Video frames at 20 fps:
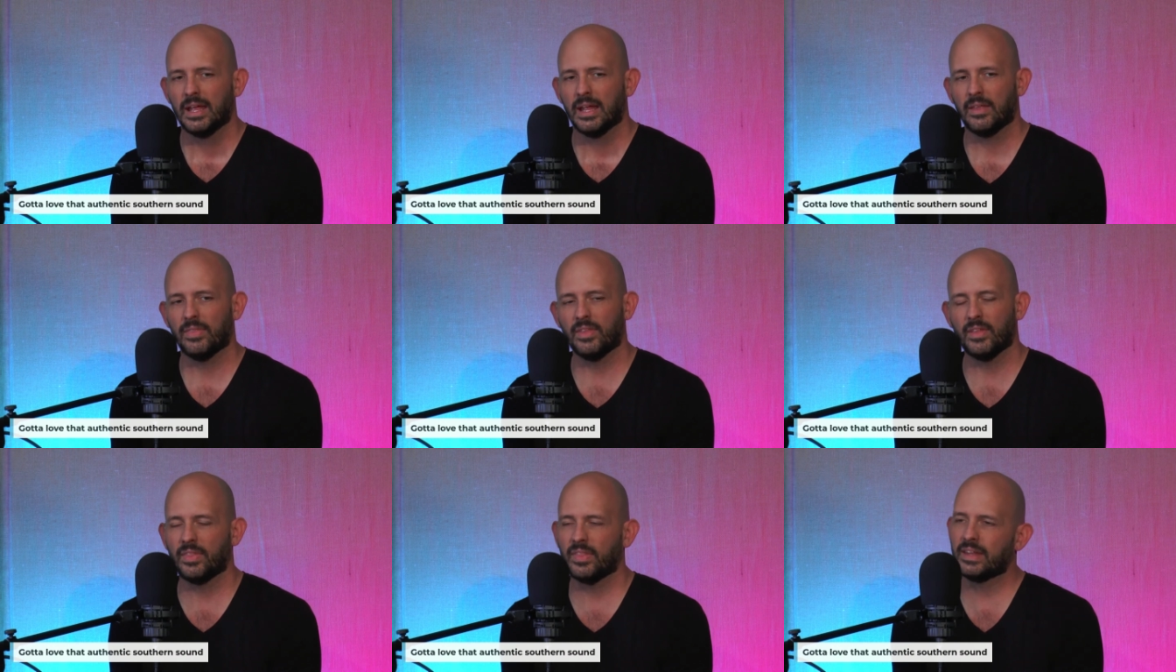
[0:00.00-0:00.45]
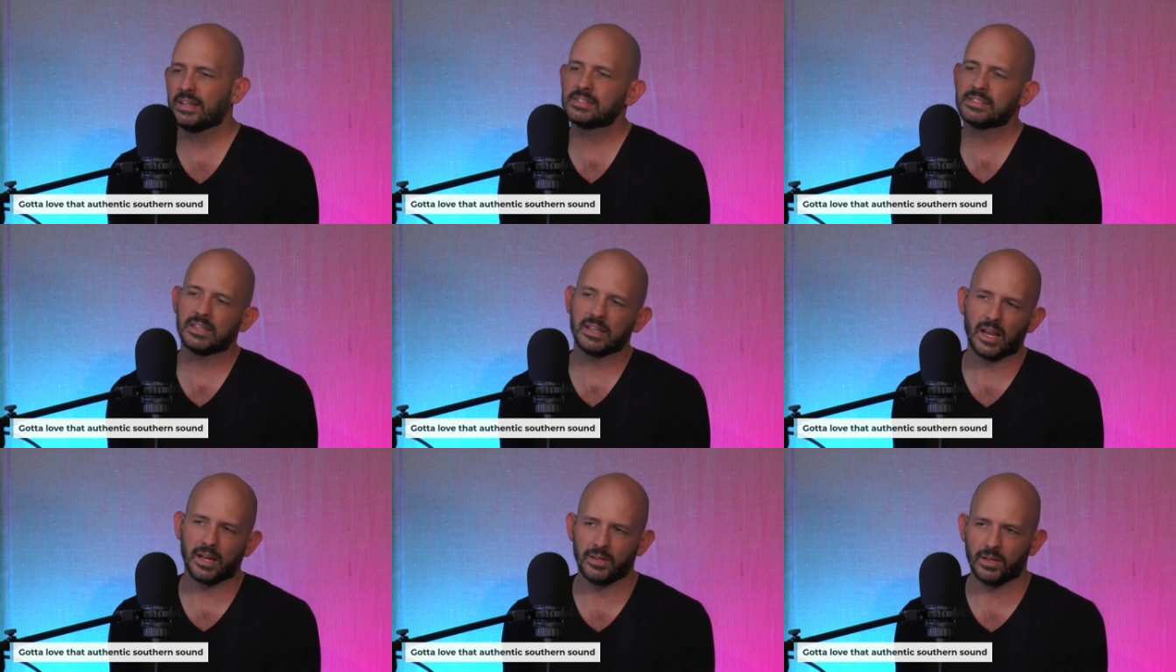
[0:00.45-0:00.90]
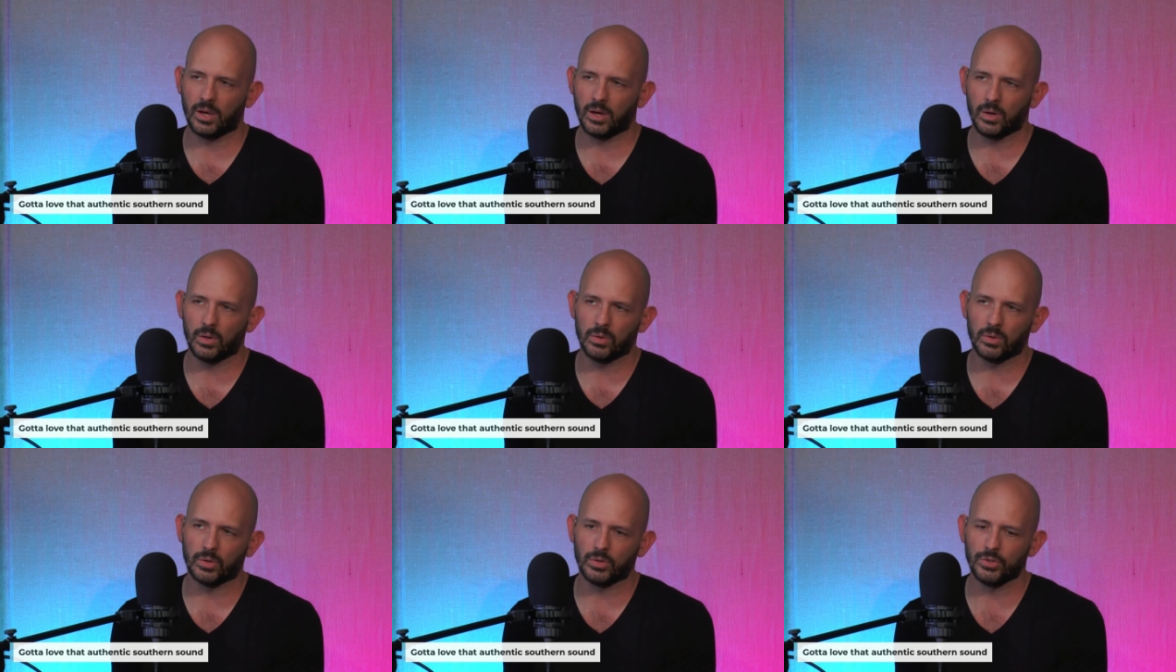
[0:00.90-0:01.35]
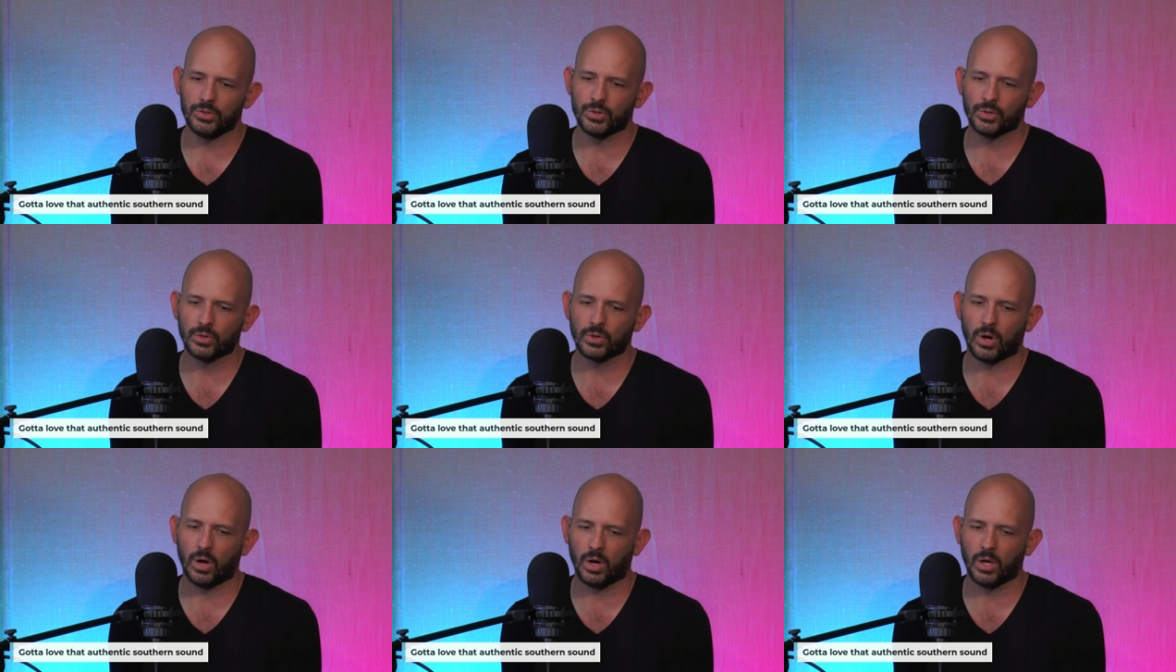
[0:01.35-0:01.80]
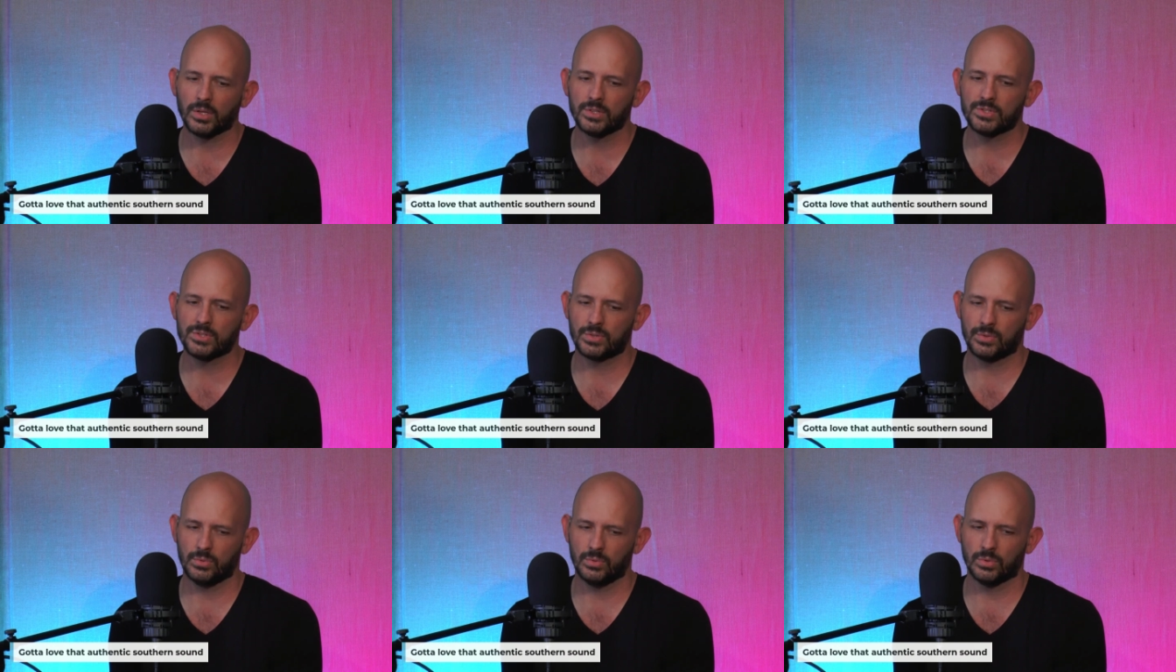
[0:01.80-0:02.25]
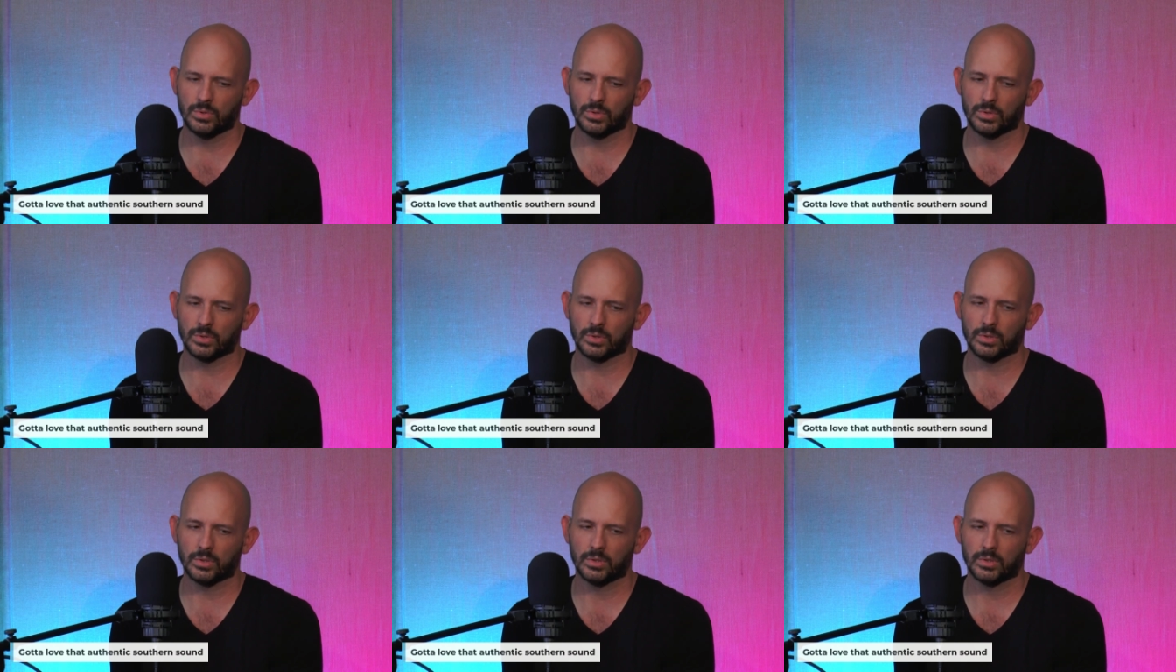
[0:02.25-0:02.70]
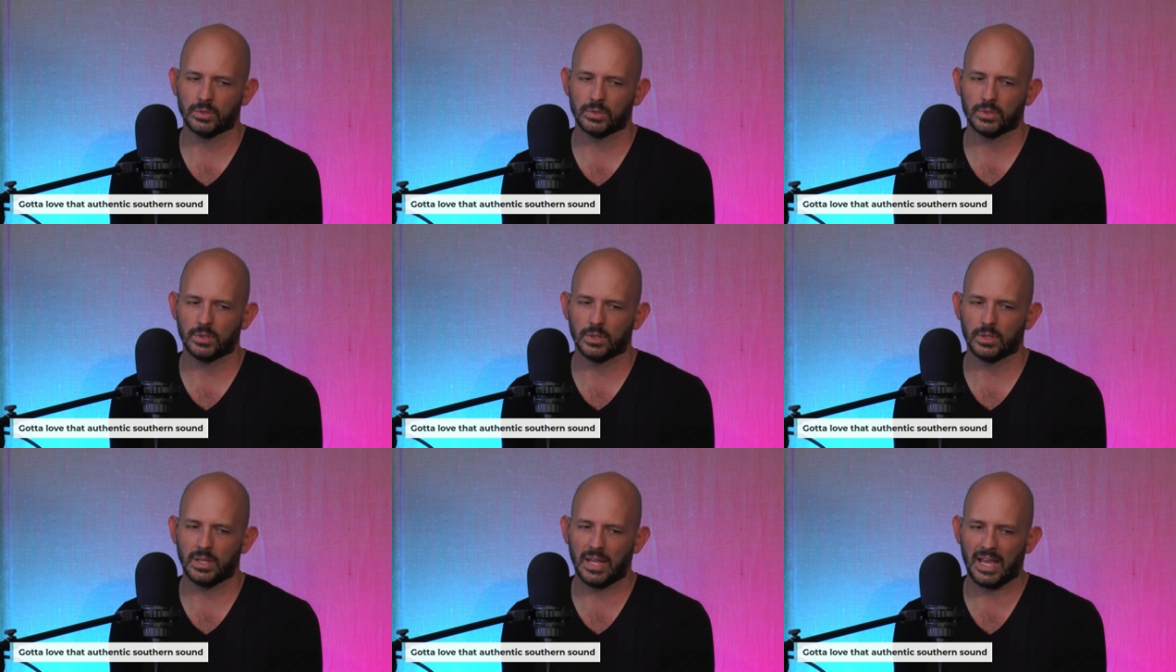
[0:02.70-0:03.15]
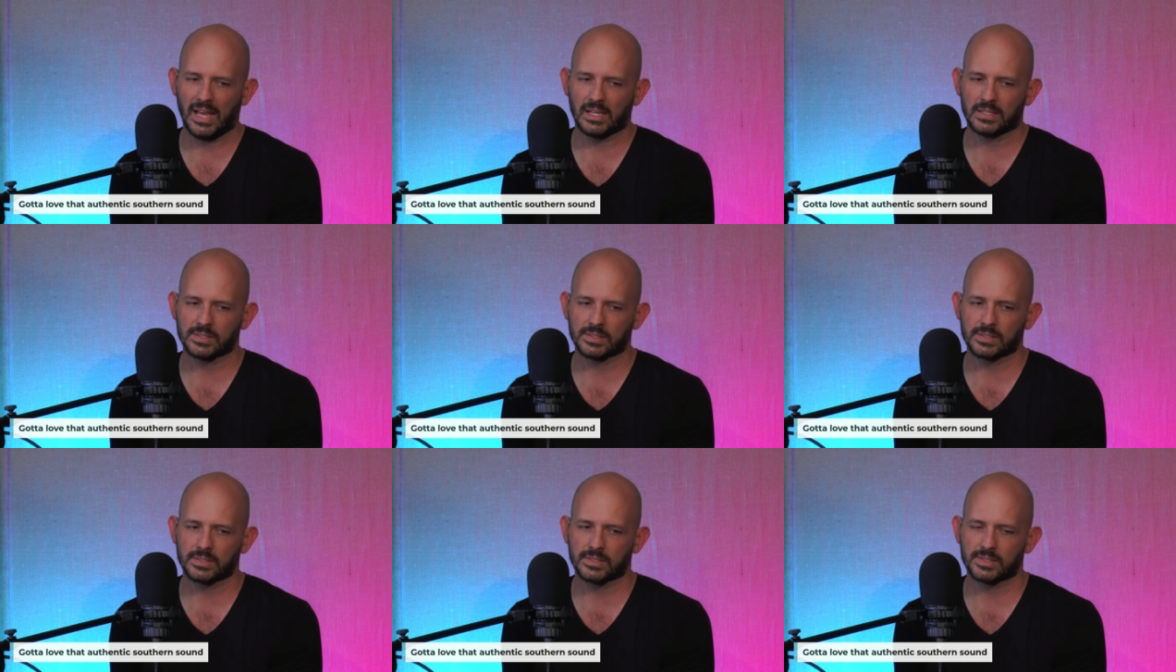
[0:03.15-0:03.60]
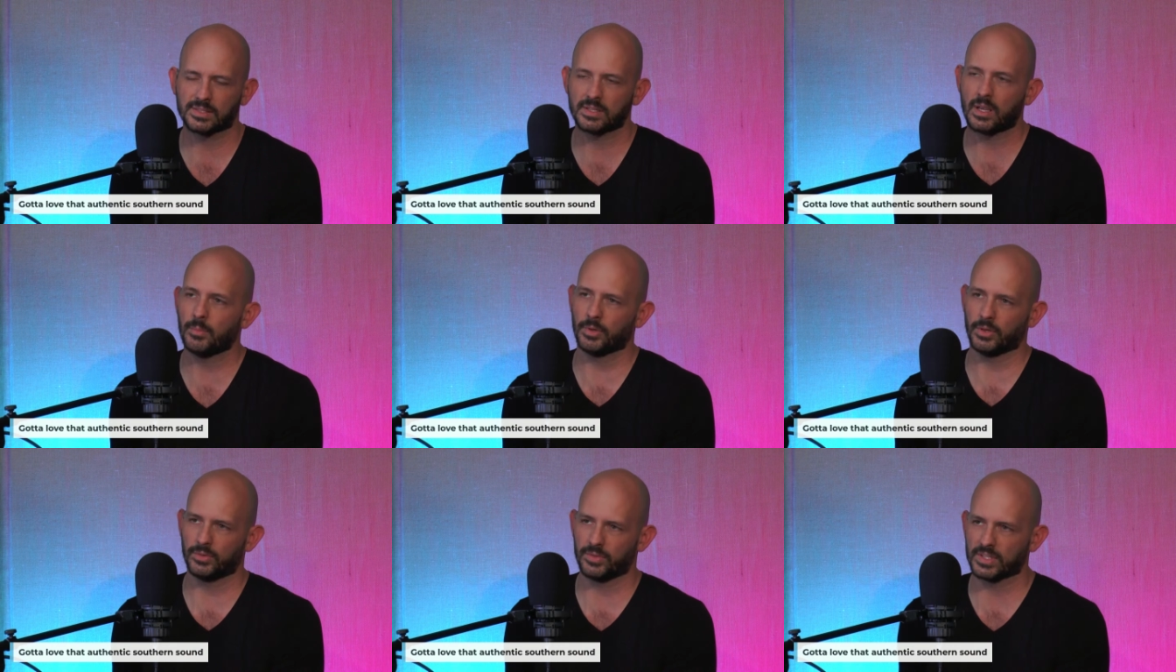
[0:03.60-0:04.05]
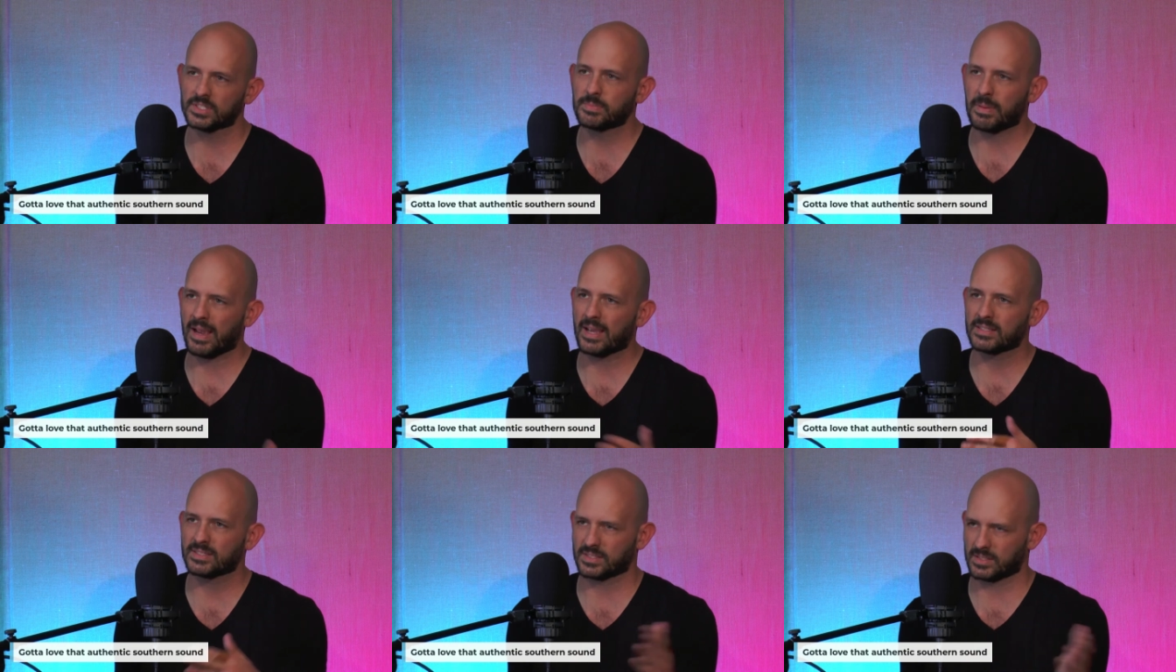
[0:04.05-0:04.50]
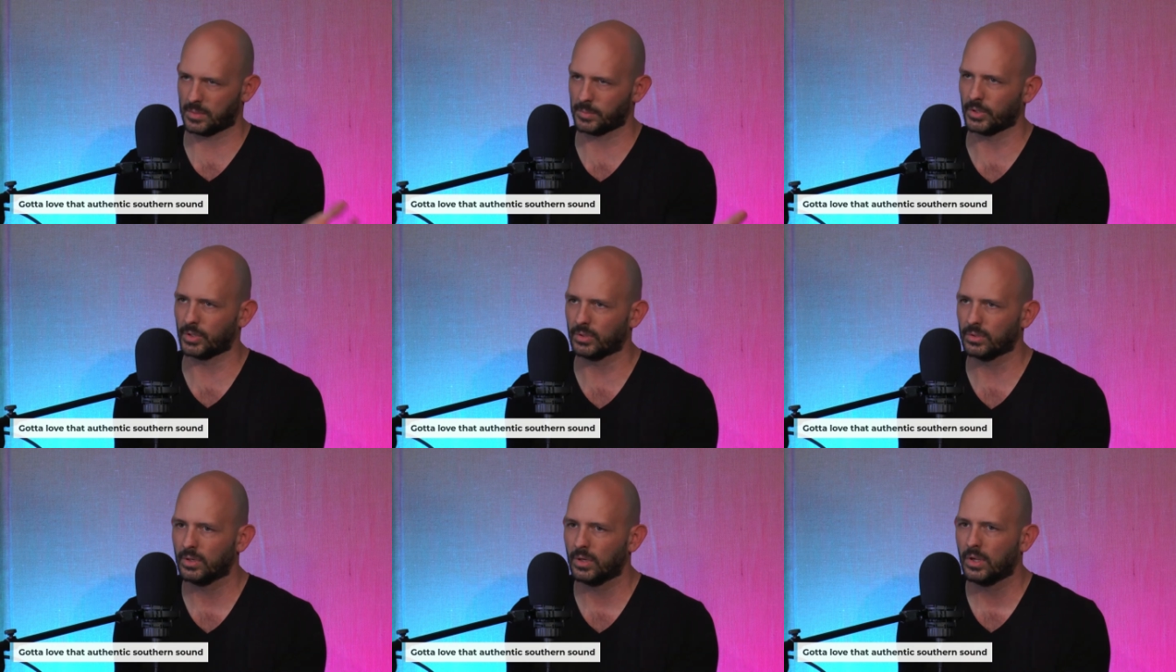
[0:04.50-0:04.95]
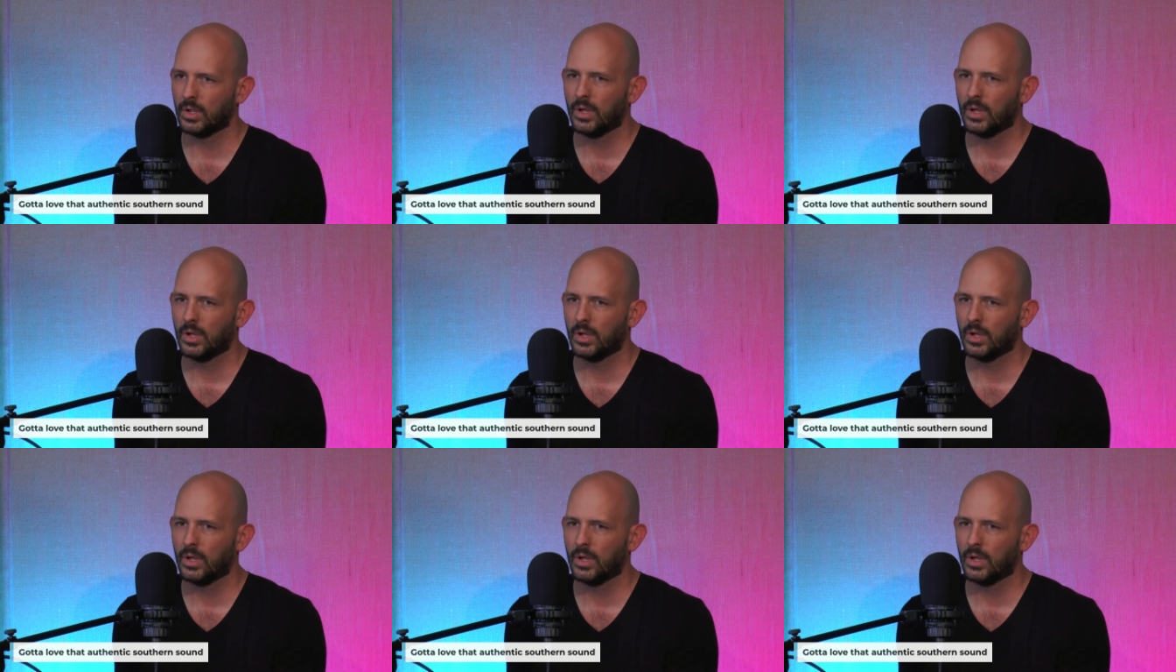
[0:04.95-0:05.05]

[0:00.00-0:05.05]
And then next thing I know, you're on tour this past summer,